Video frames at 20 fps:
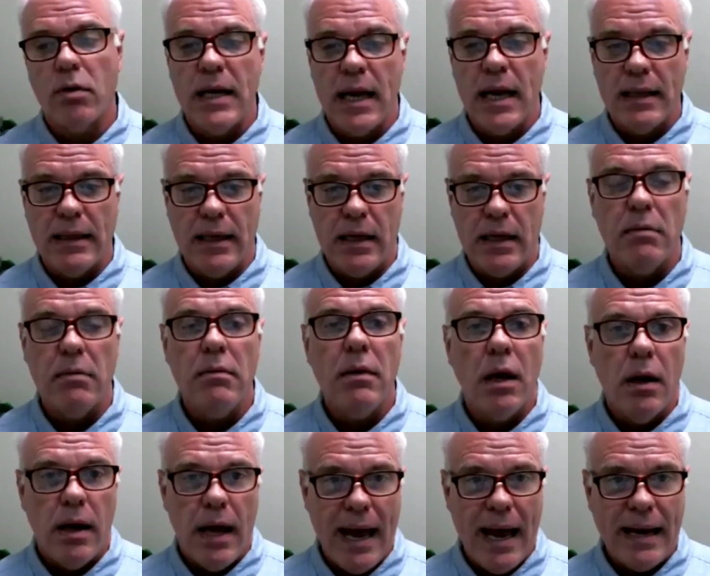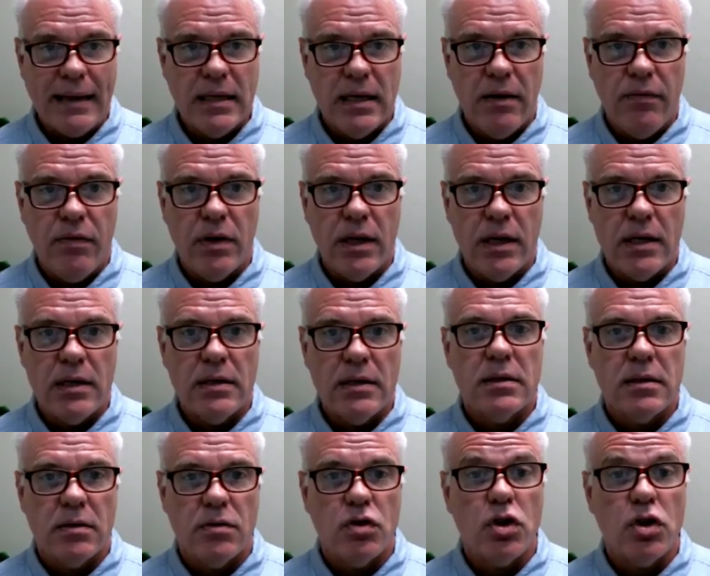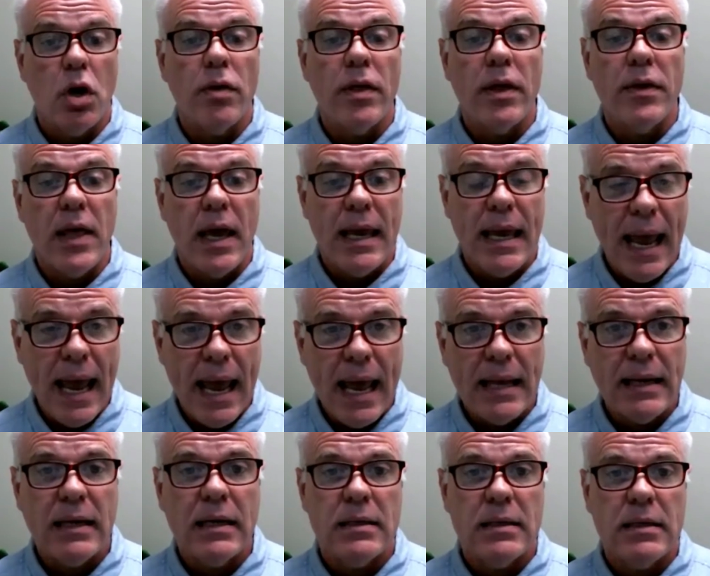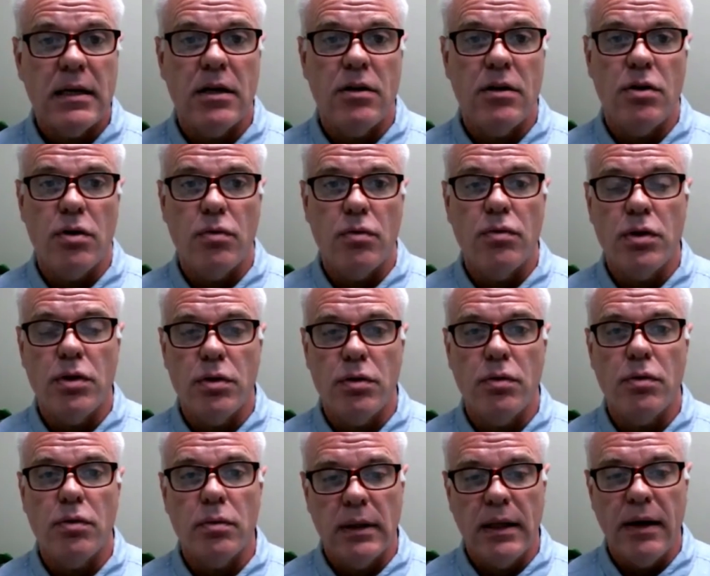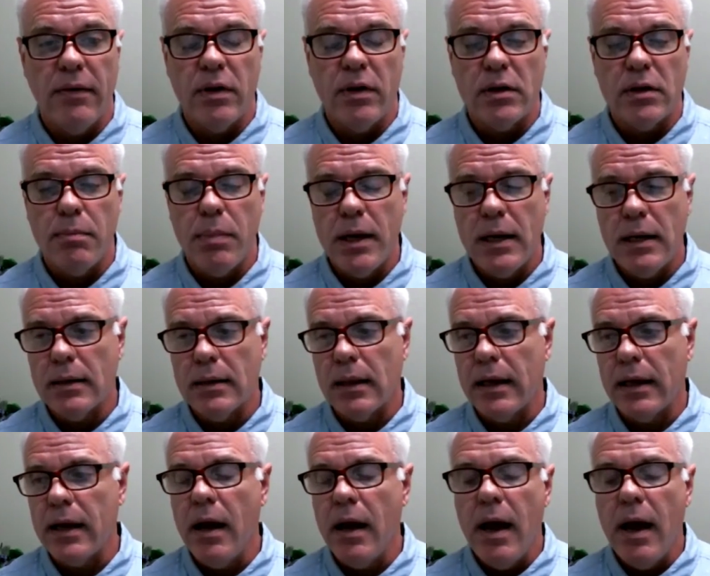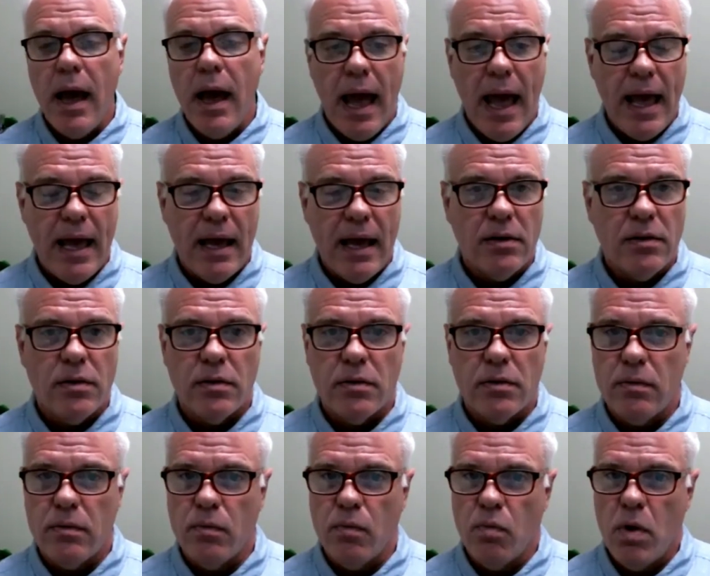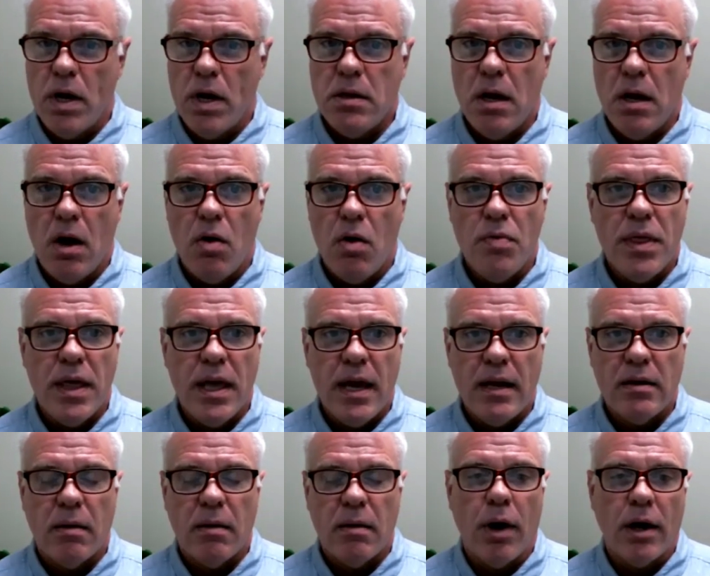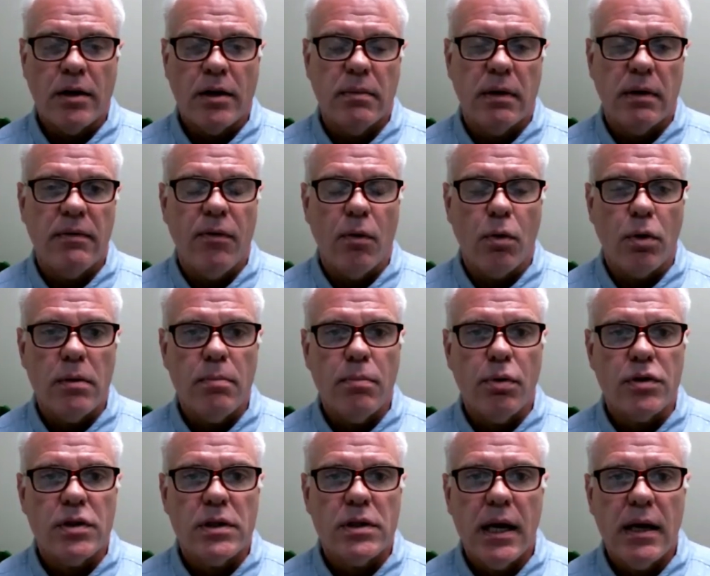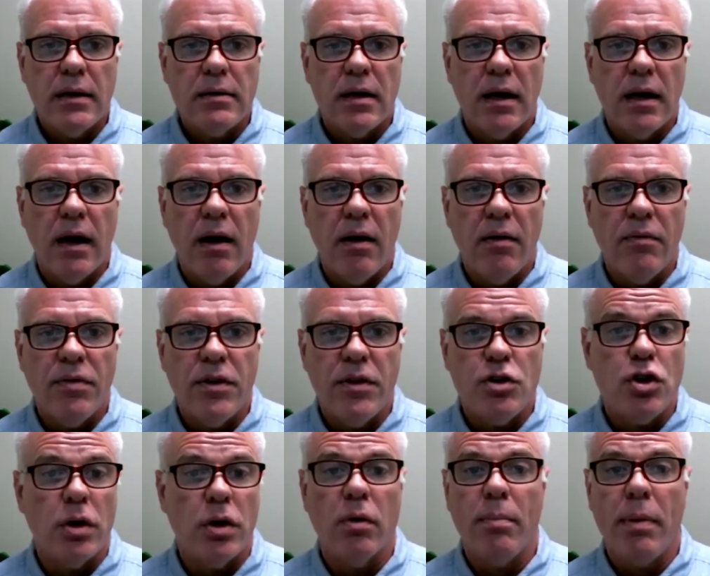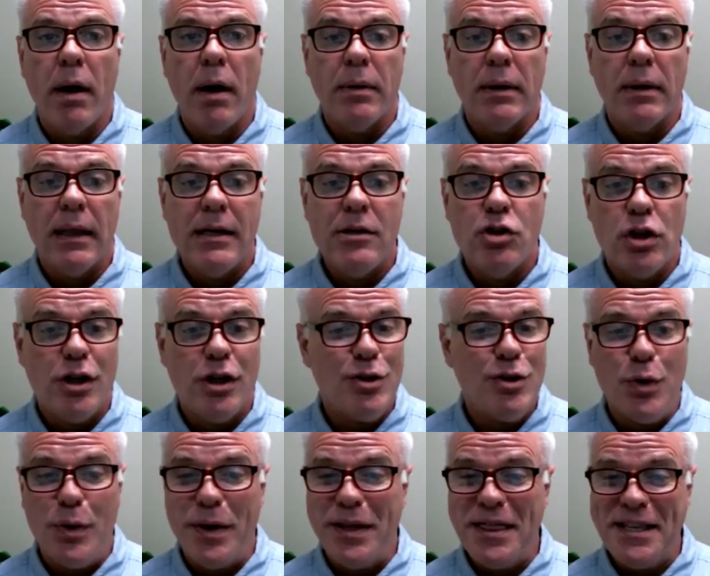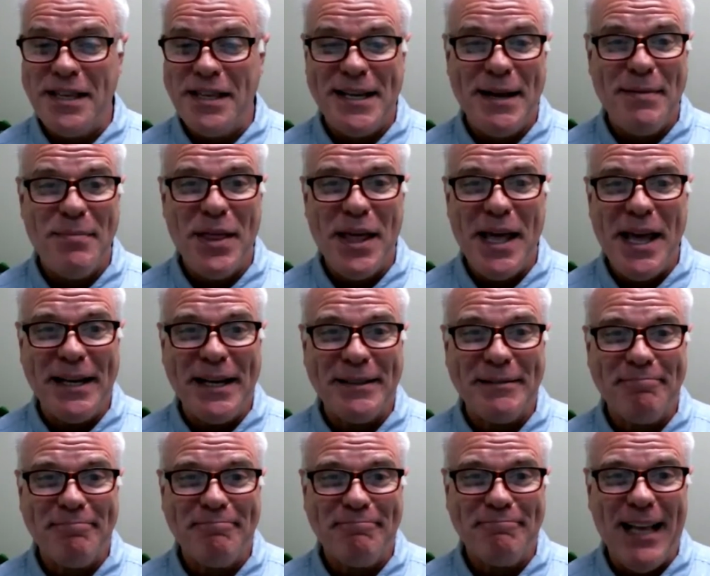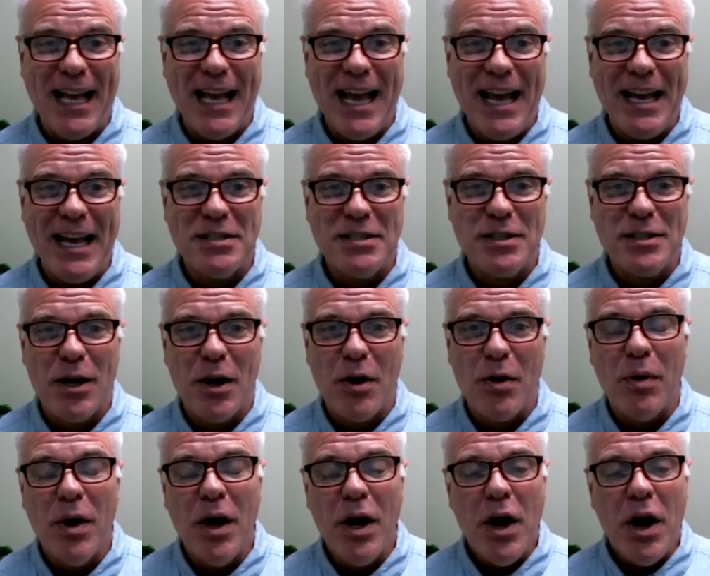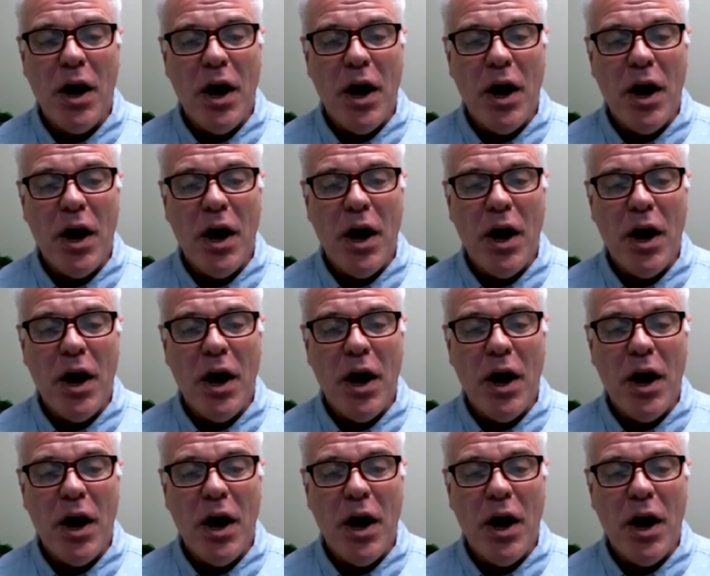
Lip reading: daily activities so that they can continue to live independently. And we know that approximately 40% of the general population is doing the same thing. And so